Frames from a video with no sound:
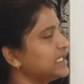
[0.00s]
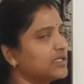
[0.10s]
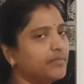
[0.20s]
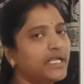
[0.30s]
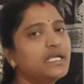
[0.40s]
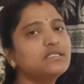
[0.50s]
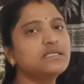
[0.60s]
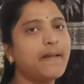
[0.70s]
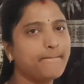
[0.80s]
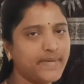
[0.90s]
term
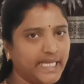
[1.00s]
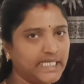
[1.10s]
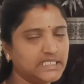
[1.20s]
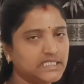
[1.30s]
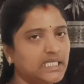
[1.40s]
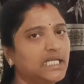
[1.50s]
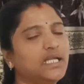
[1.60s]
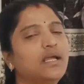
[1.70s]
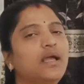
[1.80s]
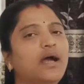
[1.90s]
is minus
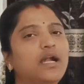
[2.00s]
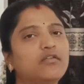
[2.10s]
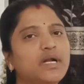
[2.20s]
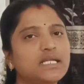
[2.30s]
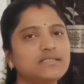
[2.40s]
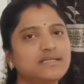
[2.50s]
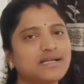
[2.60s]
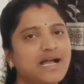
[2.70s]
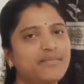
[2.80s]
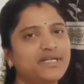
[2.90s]
3. And what is
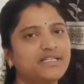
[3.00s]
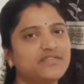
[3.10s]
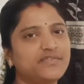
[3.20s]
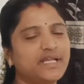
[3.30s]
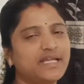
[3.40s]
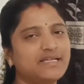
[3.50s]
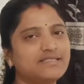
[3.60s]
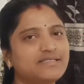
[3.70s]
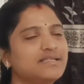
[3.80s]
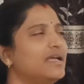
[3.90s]
the common
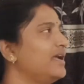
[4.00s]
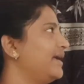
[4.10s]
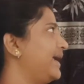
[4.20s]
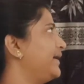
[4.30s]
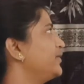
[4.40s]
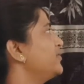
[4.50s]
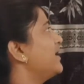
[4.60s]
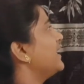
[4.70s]
difference? A2